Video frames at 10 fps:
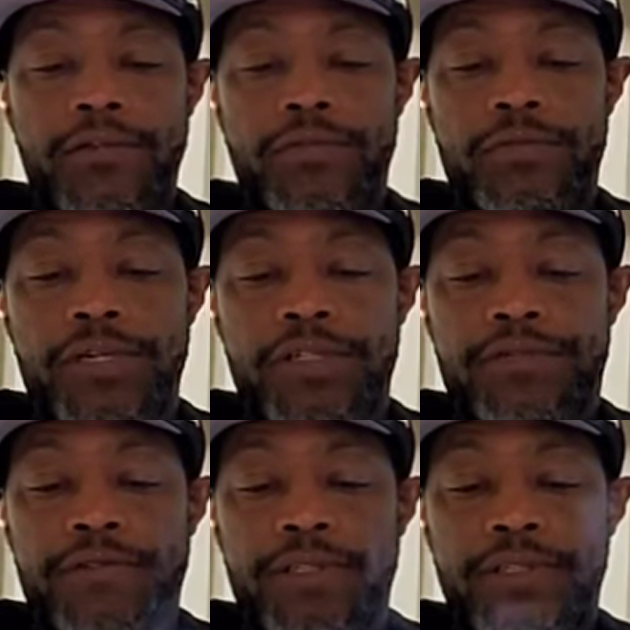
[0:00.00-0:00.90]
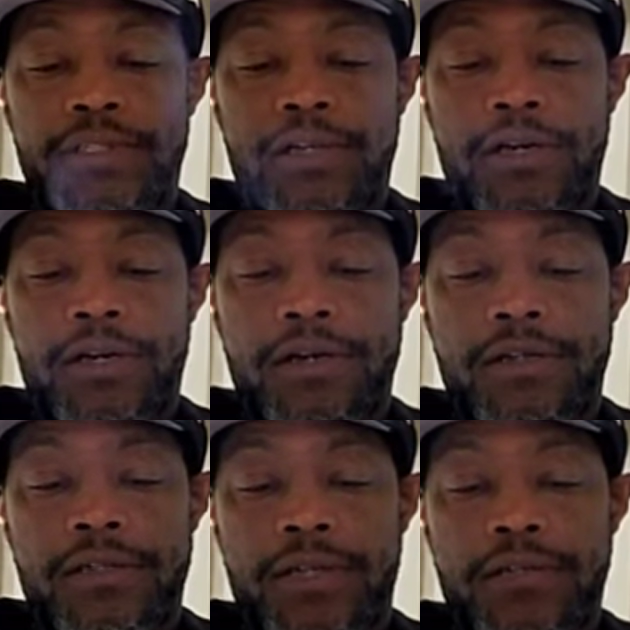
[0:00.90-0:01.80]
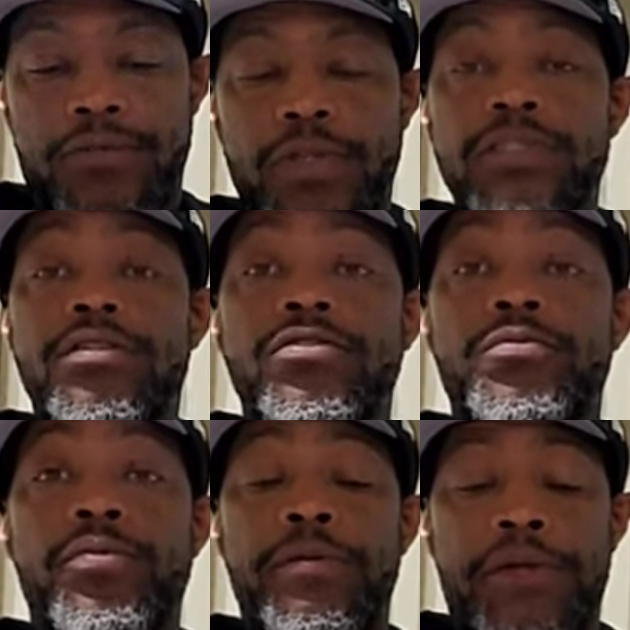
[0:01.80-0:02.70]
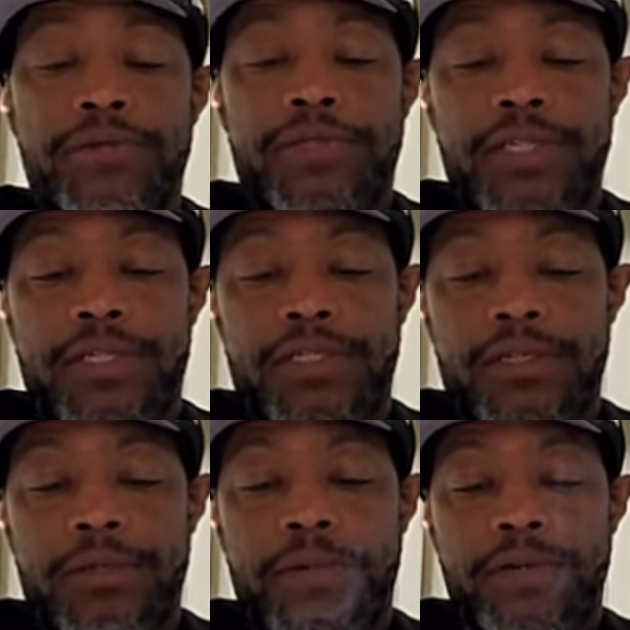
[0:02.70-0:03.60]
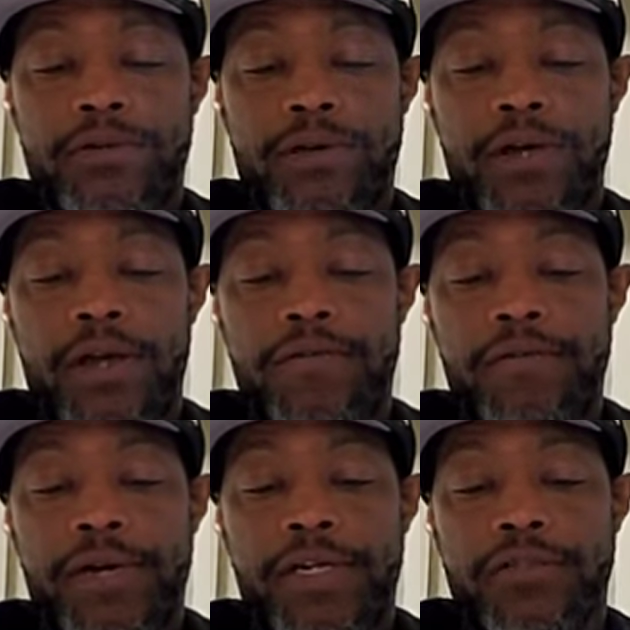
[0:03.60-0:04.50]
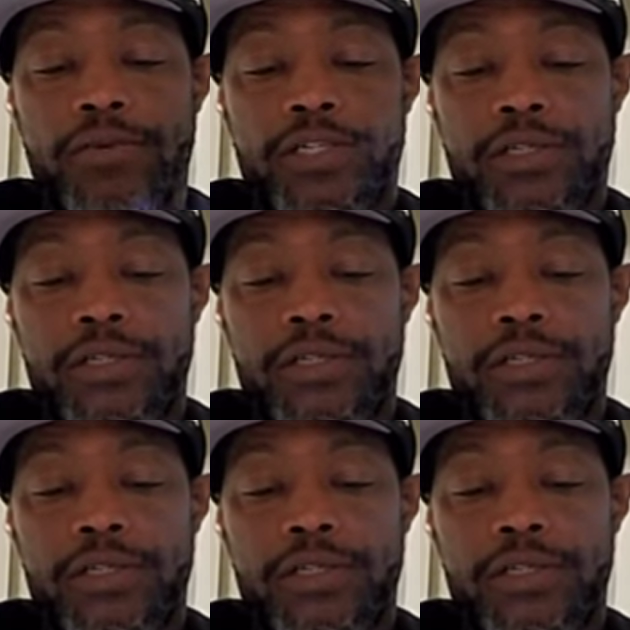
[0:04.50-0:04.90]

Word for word: those budget-friendly cigars as well as those premium sticks that appears on everybody's wish